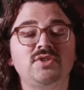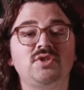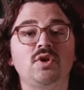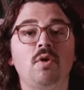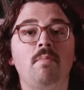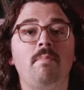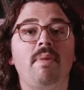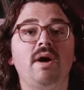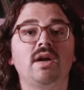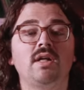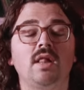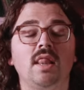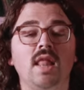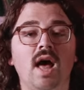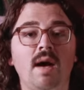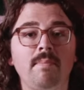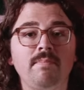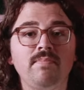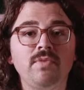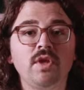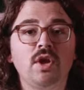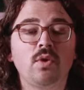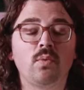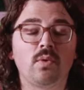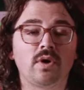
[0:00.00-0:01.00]
So buckle
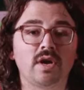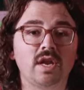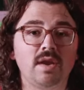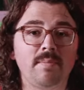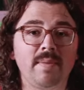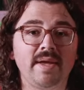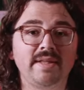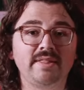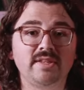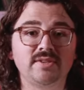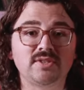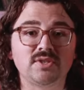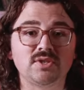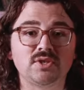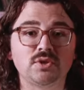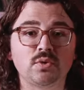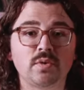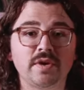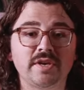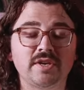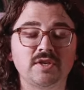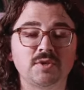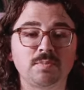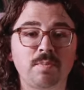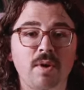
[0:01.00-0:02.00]
up. We're going to make this as
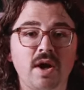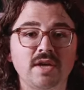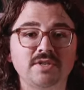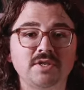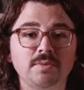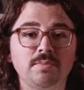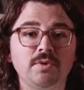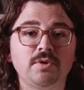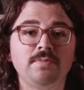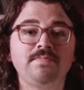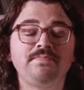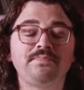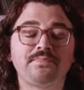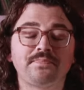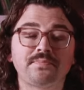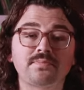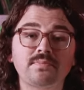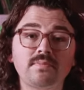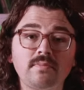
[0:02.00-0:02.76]
quick as possible.